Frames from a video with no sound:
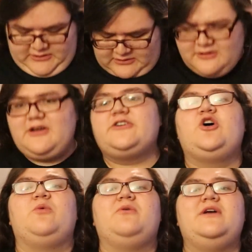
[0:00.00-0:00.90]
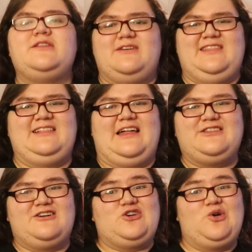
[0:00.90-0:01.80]
It looks October, so I think
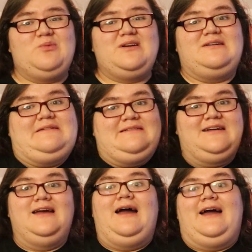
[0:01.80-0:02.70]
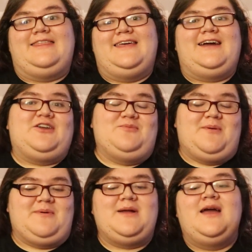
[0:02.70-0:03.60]
last October? I think, I don't
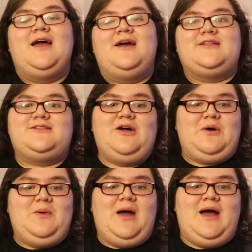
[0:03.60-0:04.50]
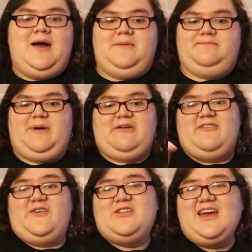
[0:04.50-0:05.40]
remember. So, by
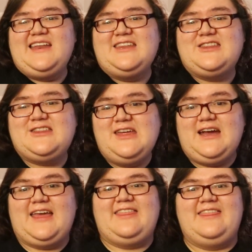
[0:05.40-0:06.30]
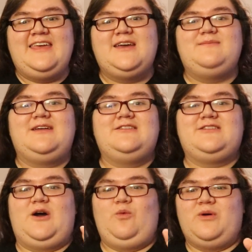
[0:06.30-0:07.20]
reverse hide and seek, I think it means
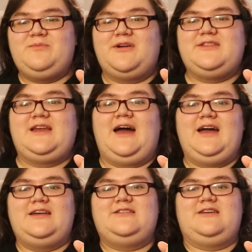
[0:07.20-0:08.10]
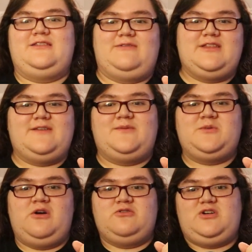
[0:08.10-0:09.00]
that one person hides and the rest of them
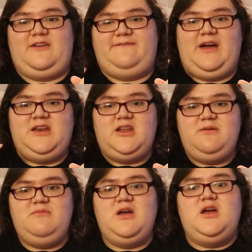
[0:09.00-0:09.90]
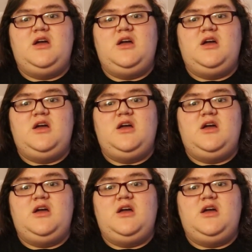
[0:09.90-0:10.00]
go and try to find him.